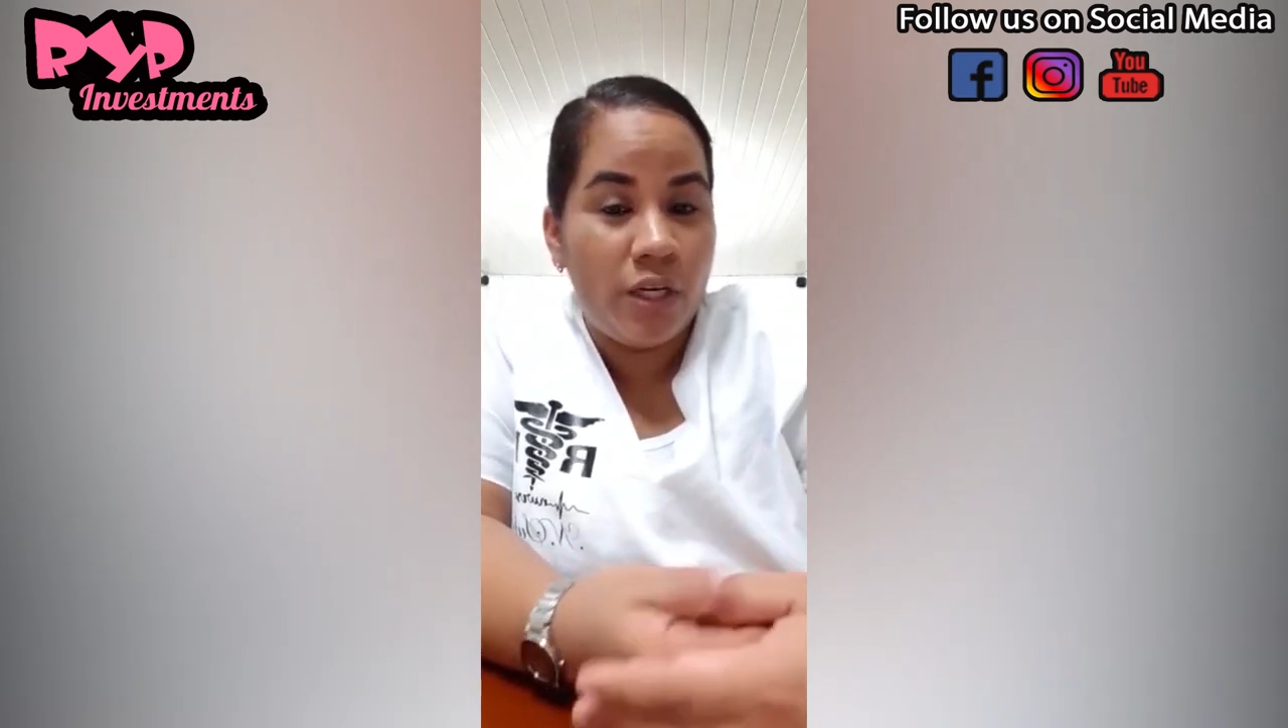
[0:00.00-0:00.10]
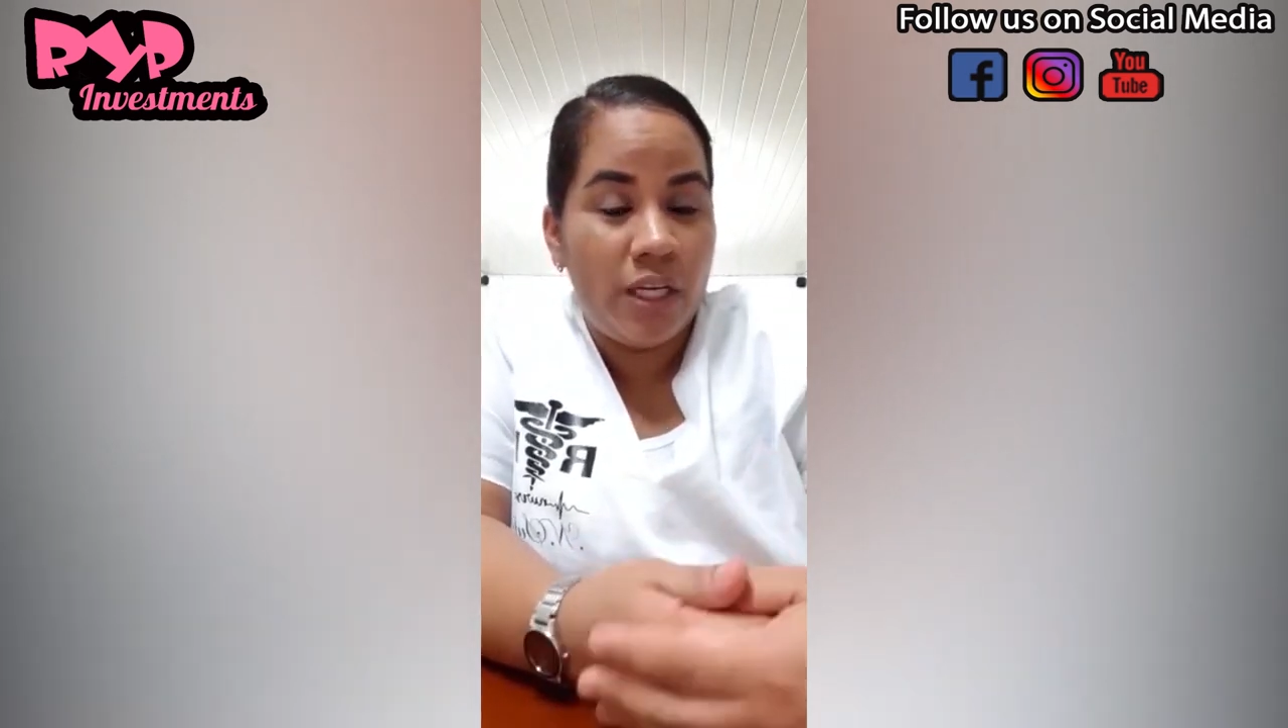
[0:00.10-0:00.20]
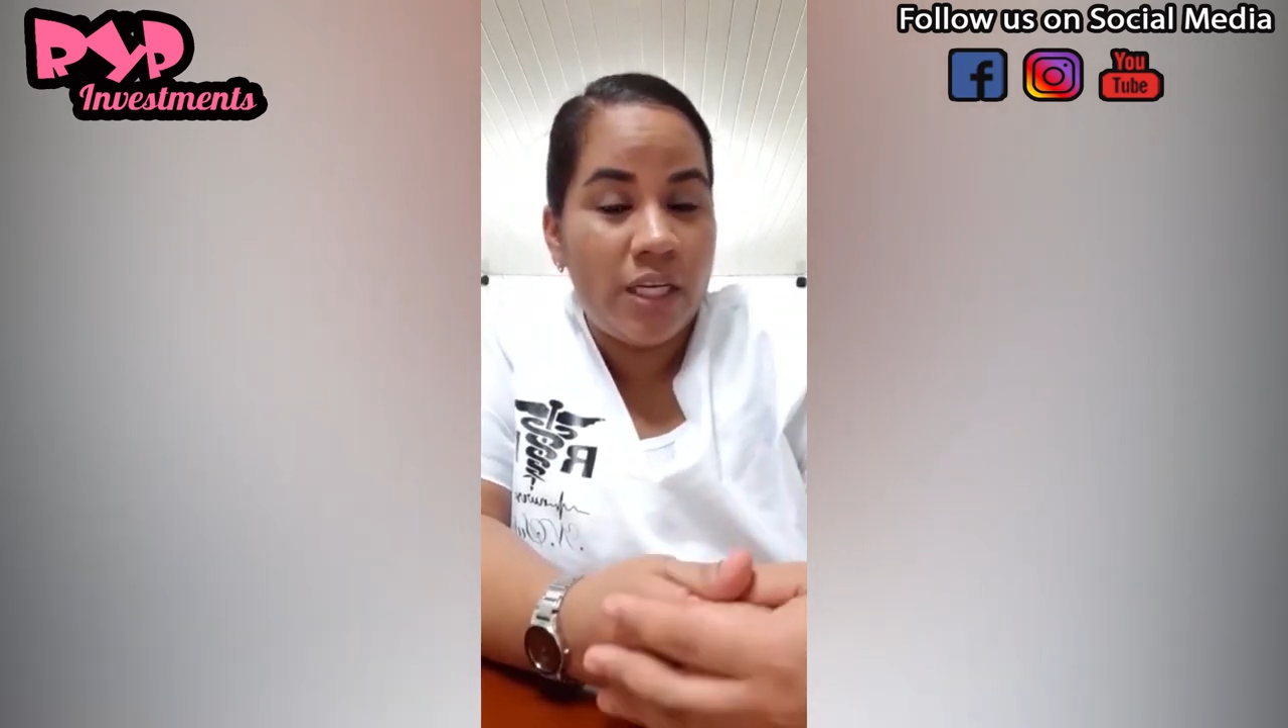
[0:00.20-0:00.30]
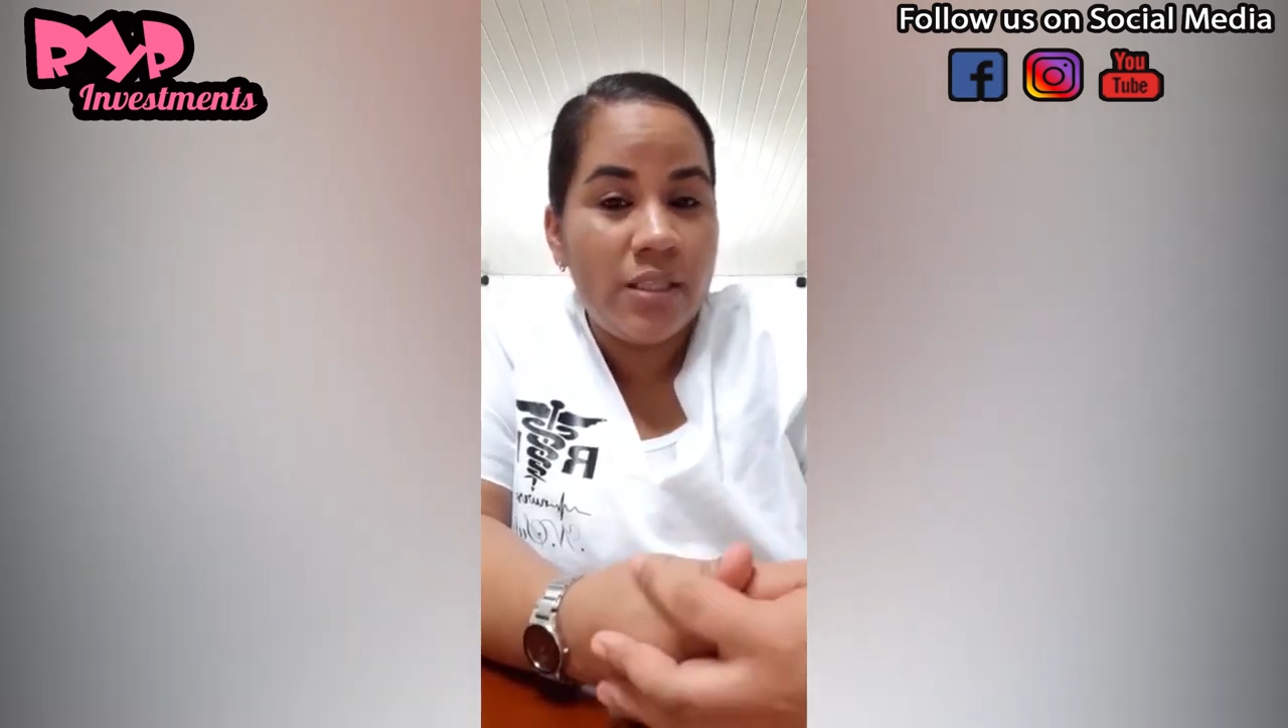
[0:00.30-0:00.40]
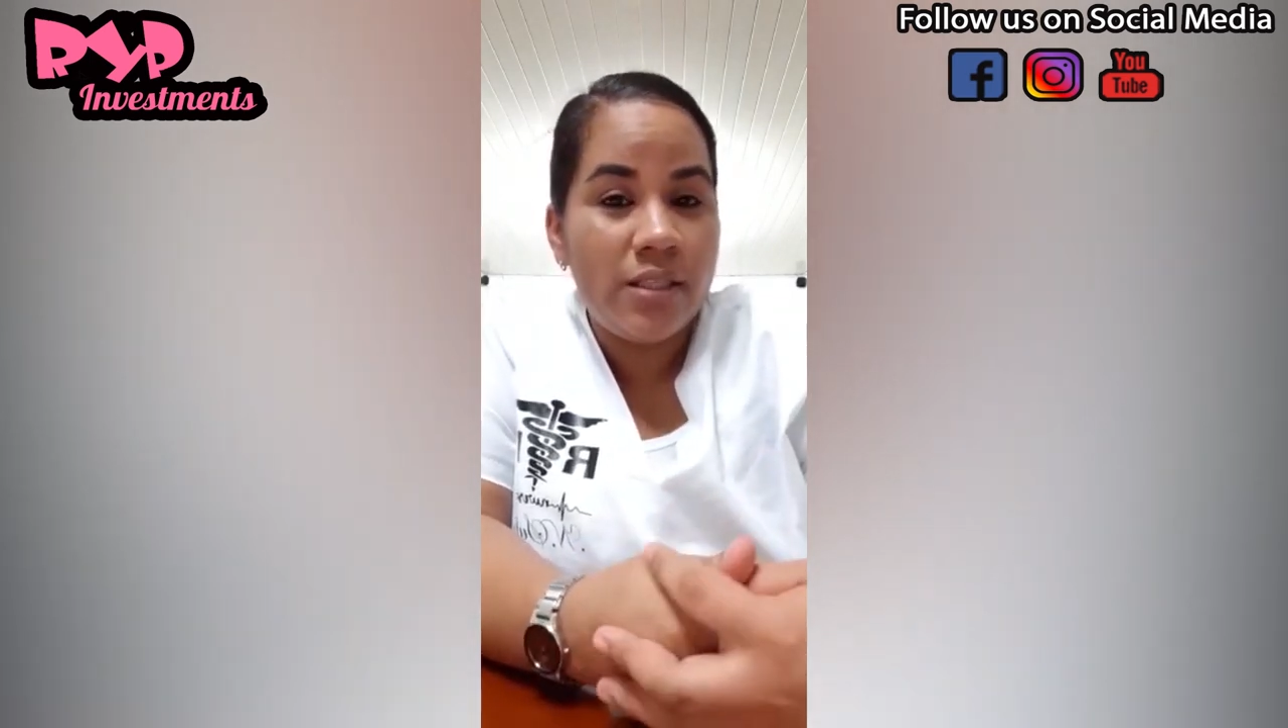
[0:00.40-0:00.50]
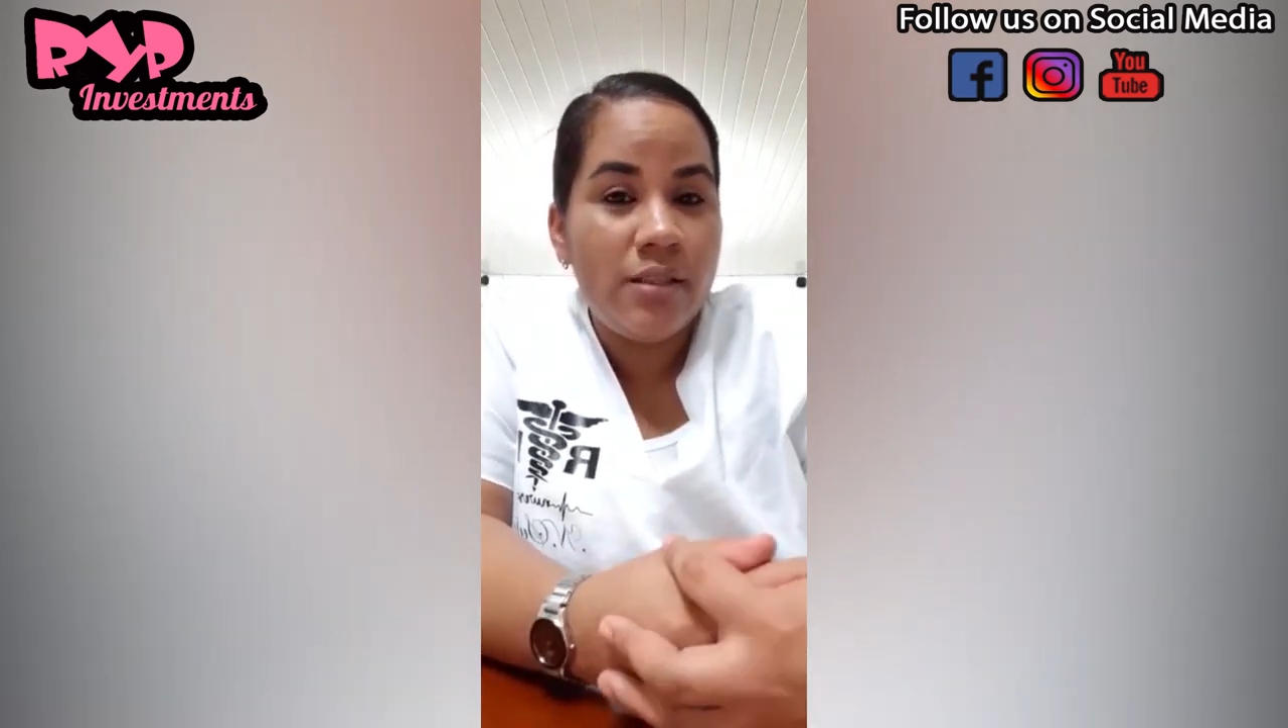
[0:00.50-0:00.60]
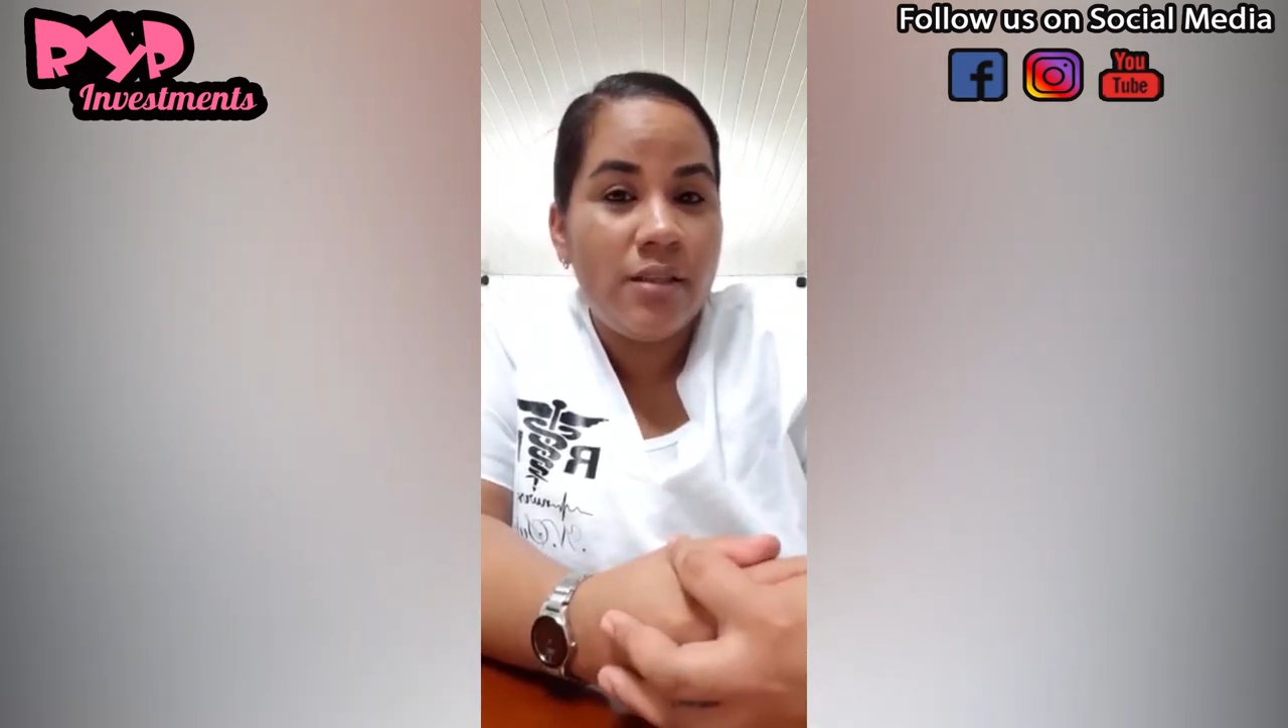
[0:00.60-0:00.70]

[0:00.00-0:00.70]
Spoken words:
on it,